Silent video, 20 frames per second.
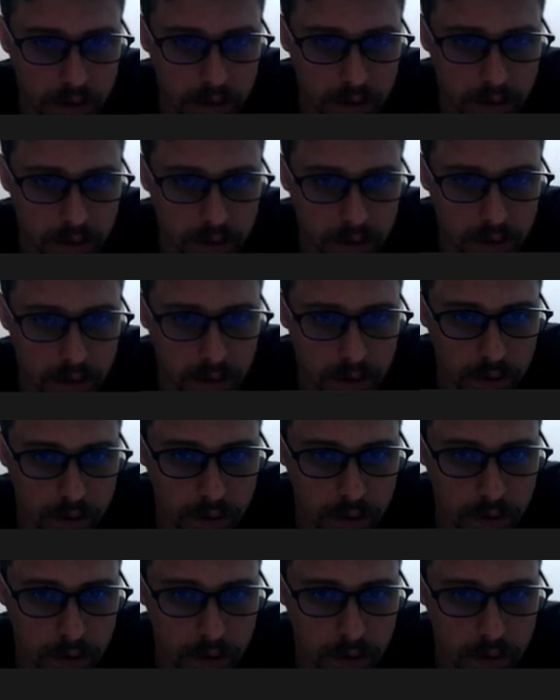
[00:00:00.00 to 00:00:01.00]
or queen
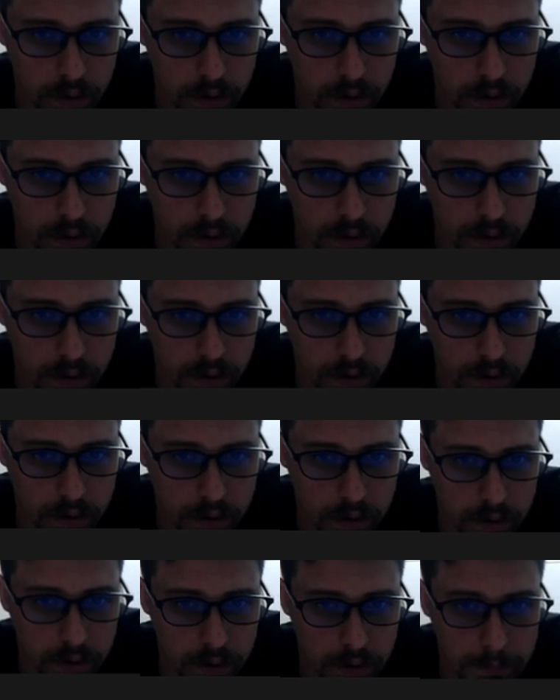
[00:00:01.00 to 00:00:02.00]
to b6, let's say
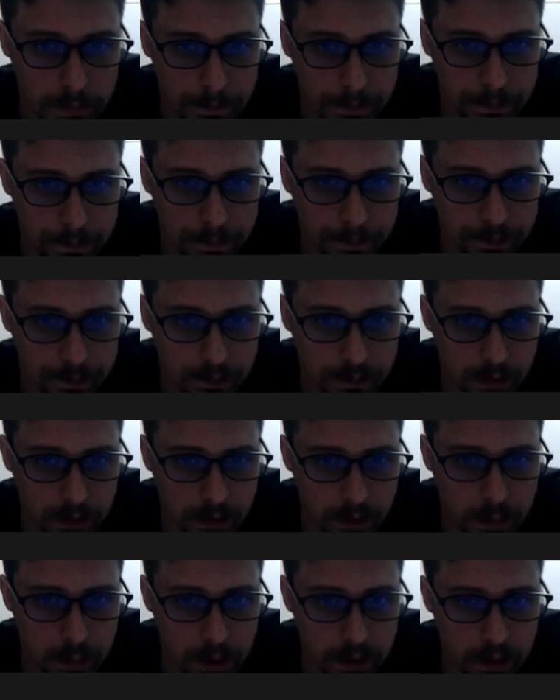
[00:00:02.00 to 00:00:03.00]
here. It's
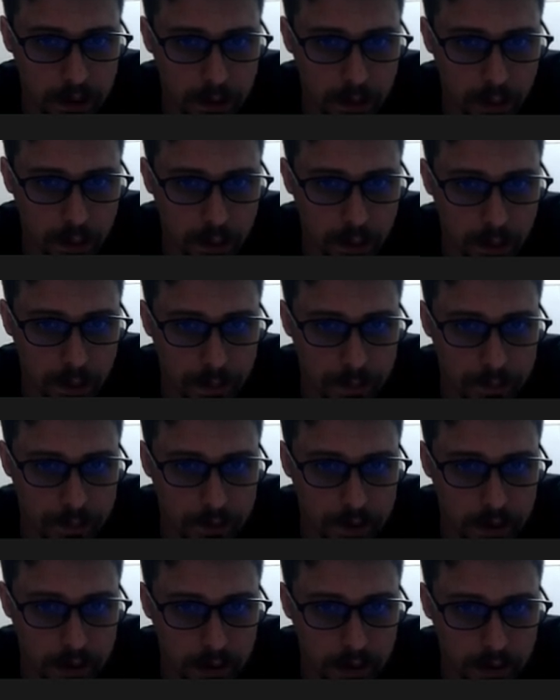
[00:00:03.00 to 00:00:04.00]
about equal.
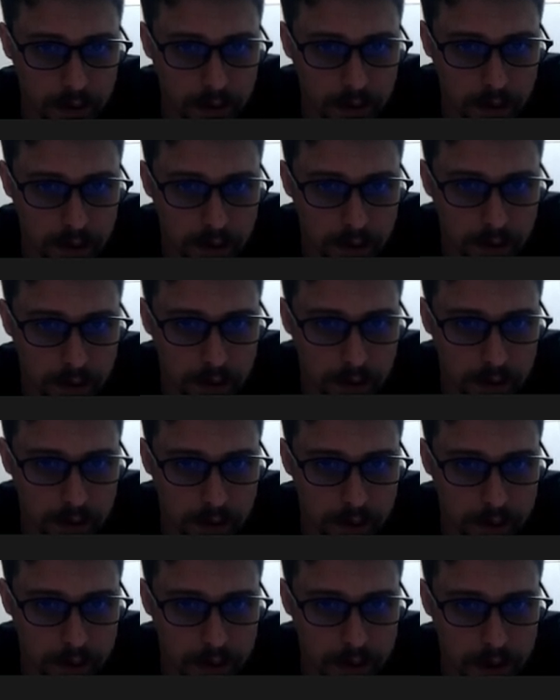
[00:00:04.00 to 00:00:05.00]

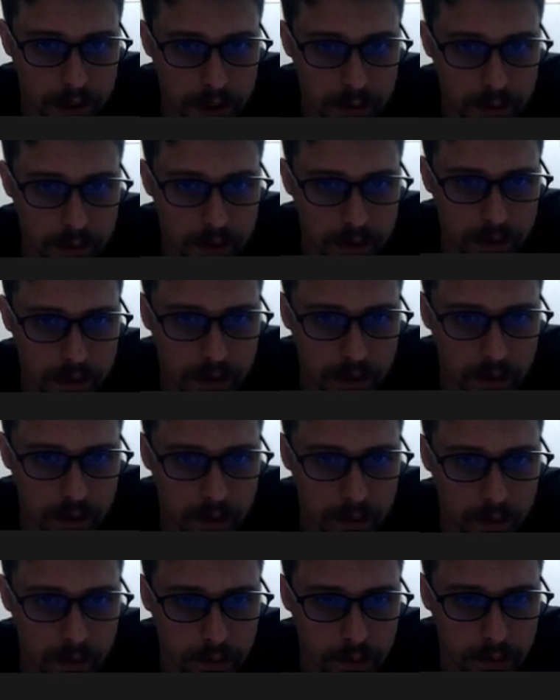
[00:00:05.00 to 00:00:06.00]
The database is
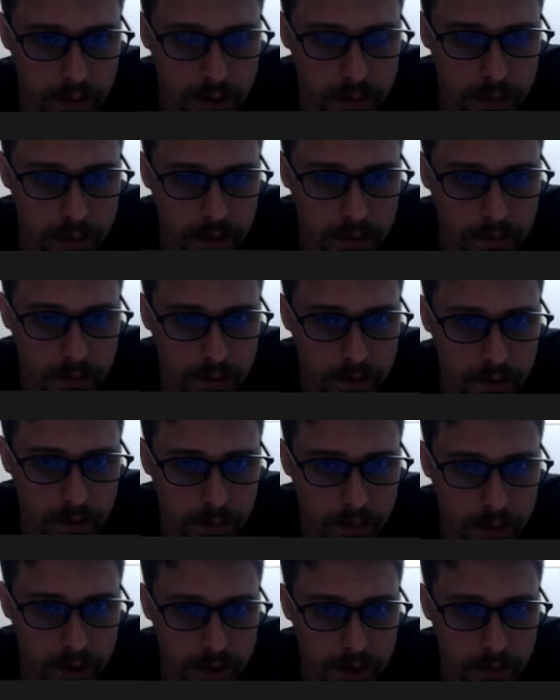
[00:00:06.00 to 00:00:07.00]
showing much better for
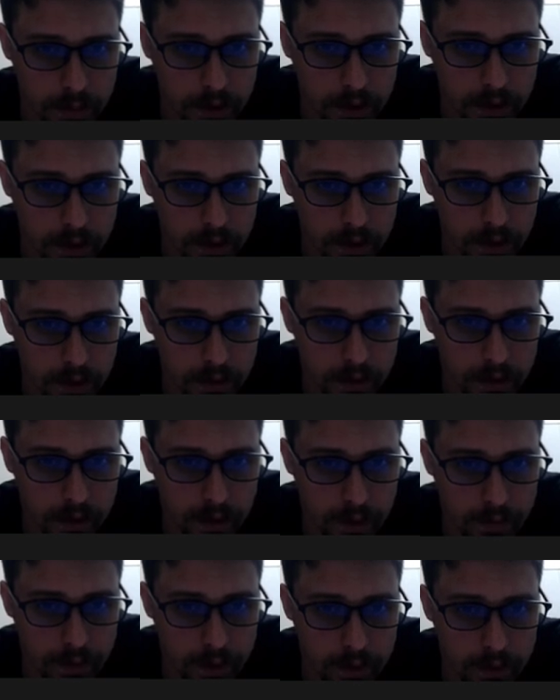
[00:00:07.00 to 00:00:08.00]
bishop to
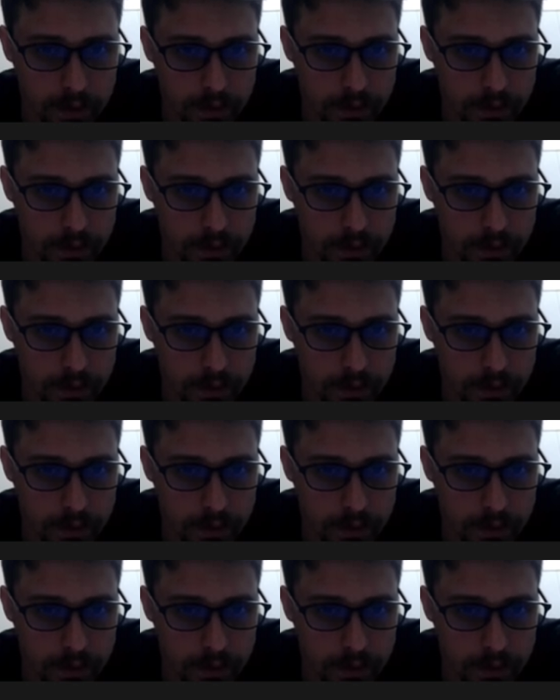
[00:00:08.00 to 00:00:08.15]
d7.